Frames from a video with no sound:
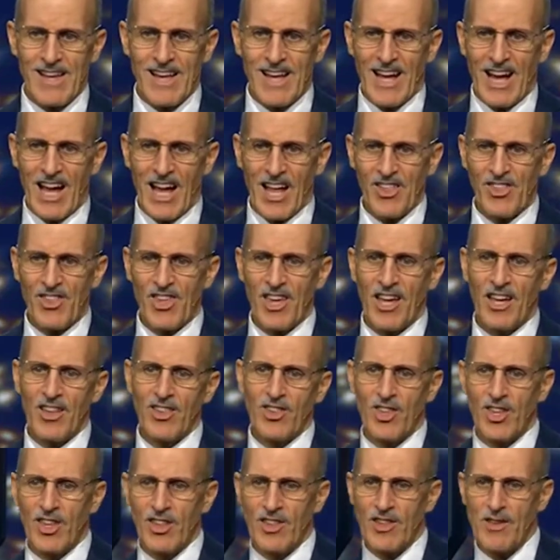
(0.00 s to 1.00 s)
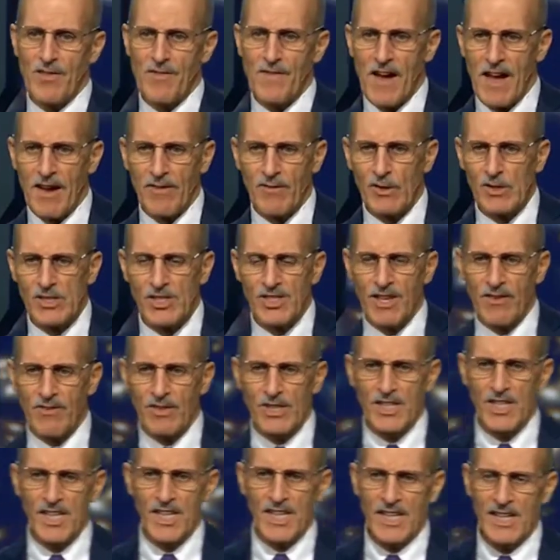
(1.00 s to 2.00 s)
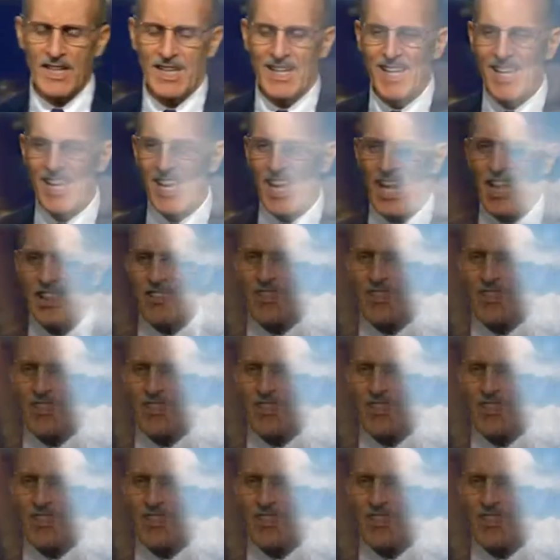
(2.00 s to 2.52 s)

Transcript: Isaiah sixty-five, verse seventeen, it